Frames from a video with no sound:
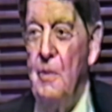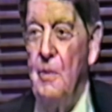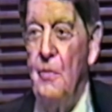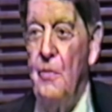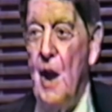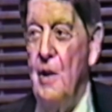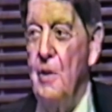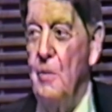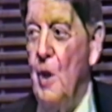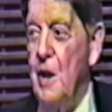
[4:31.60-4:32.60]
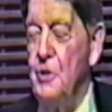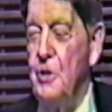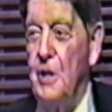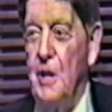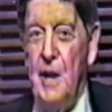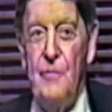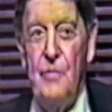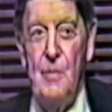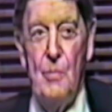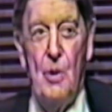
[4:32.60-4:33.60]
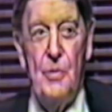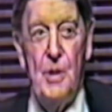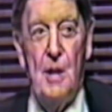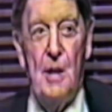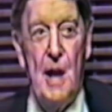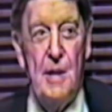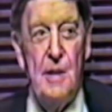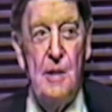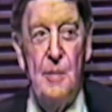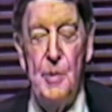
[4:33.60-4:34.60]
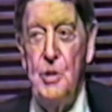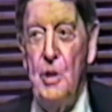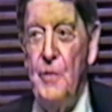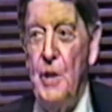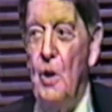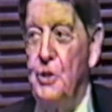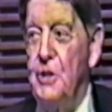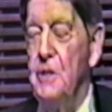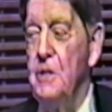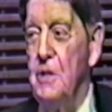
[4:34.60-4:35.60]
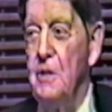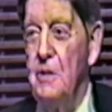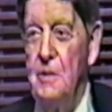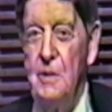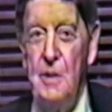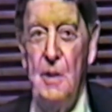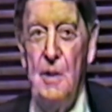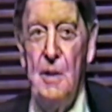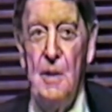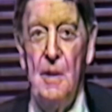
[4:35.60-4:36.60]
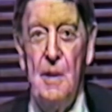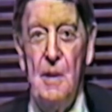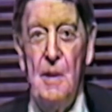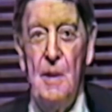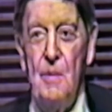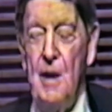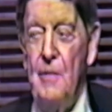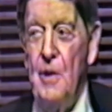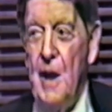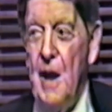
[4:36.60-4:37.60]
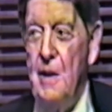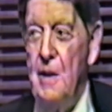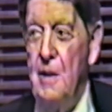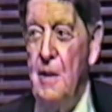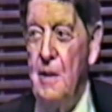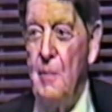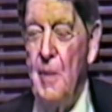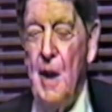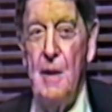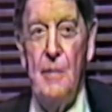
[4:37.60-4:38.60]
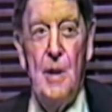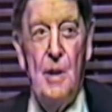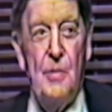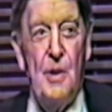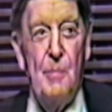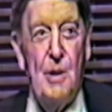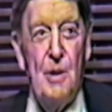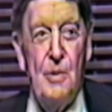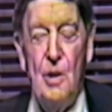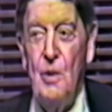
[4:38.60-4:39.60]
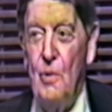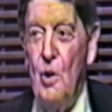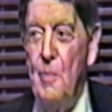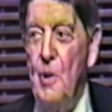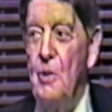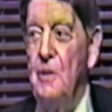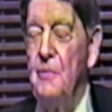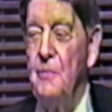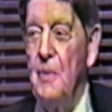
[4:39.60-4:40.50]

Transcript: as far away as you can get from both the Atlantic and the Pacific Oceans, who never had command of anything bigger than a rowboat,